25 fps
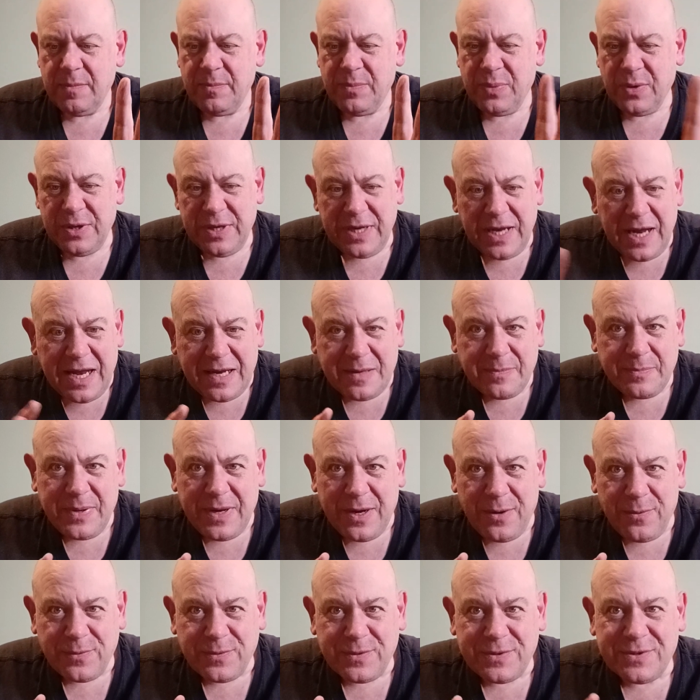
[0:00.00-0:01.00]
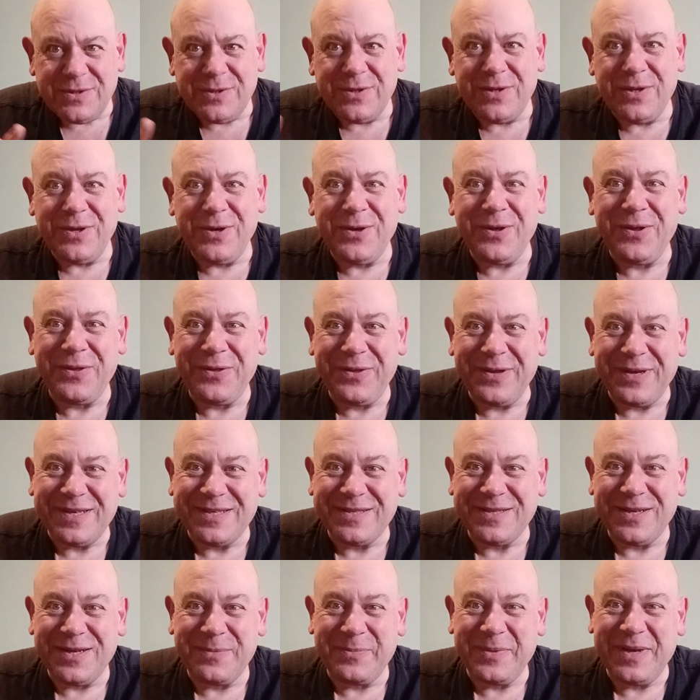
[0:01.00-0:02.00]
But nine pounds, so the whole
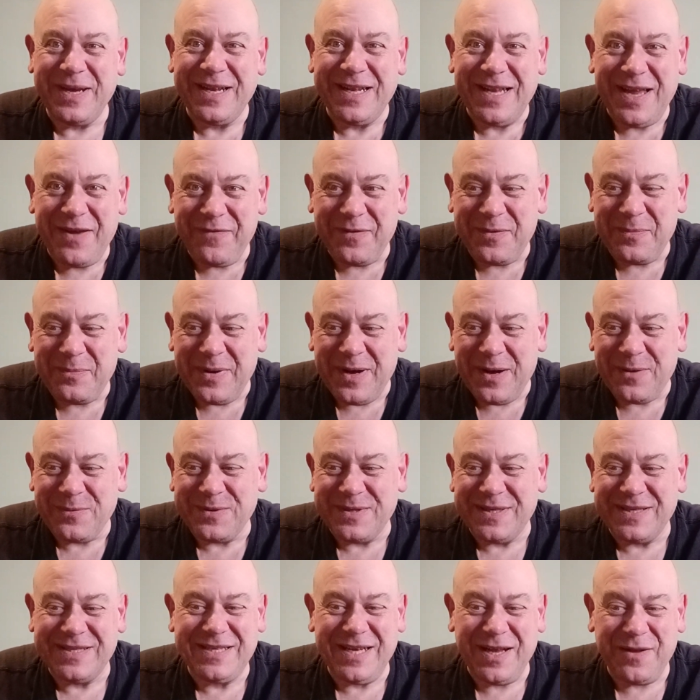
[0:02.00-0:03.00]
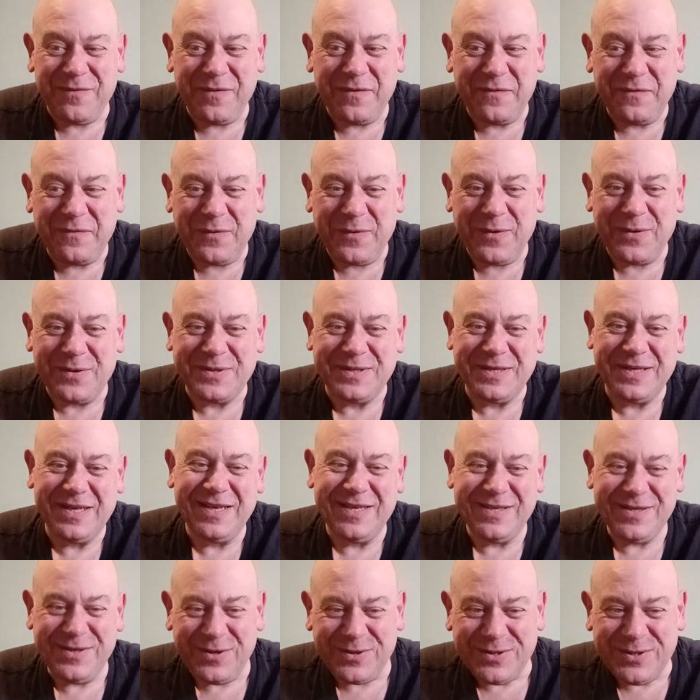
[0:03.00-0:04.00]
thing's going to be 11 pounds to sell for 40.
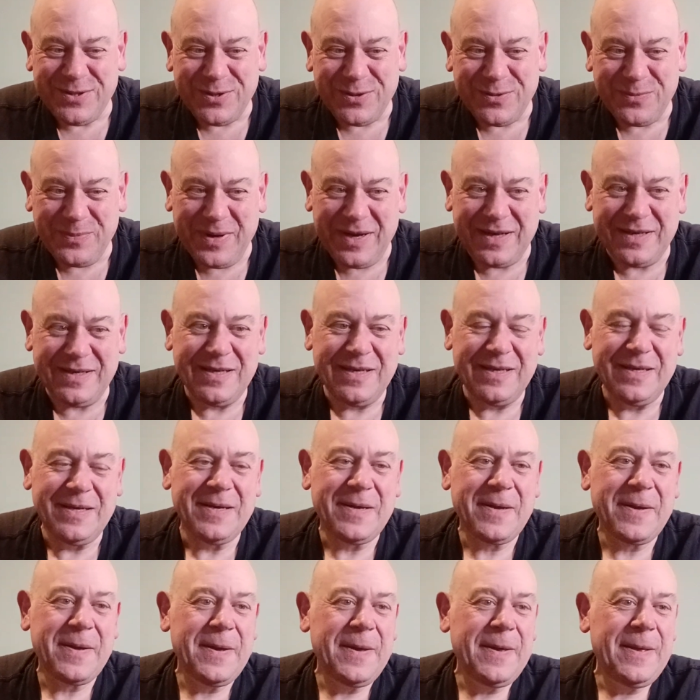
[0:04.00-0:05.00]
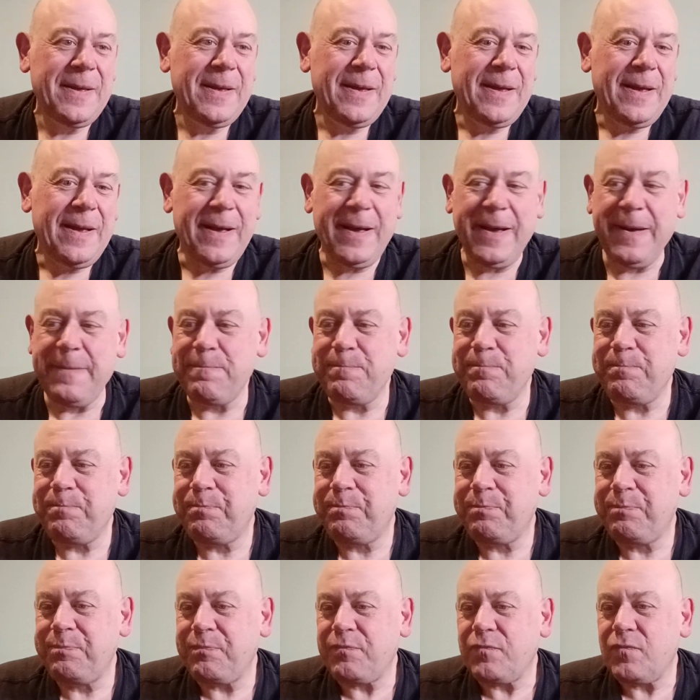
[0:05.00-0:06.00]
It's not too bad. Um,
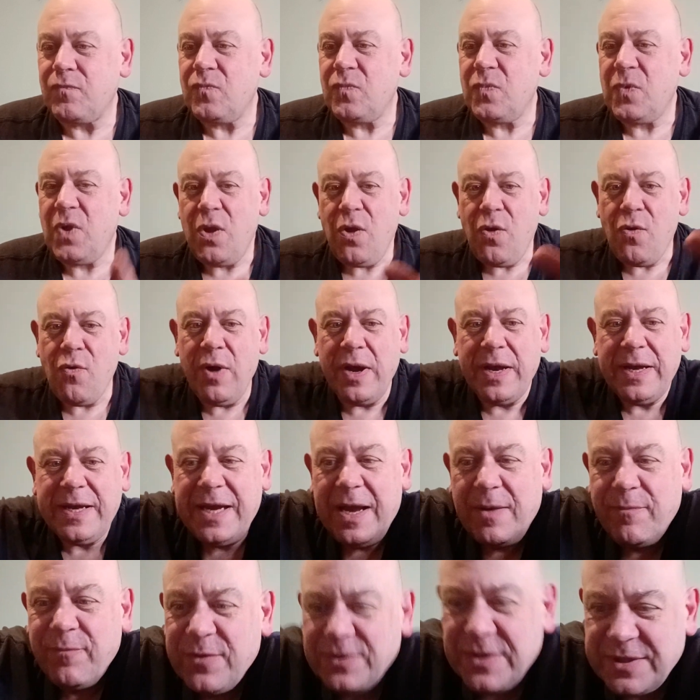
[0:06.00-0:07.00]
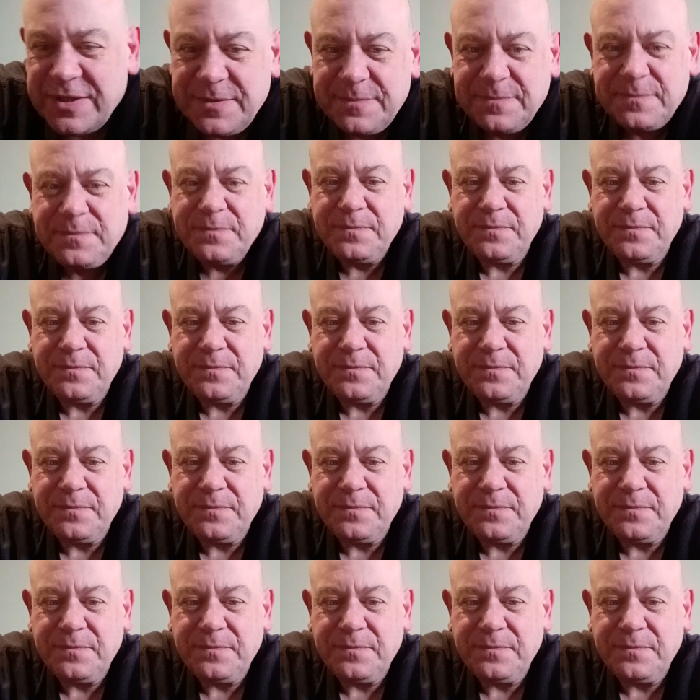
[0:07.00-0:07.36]
right, cameras.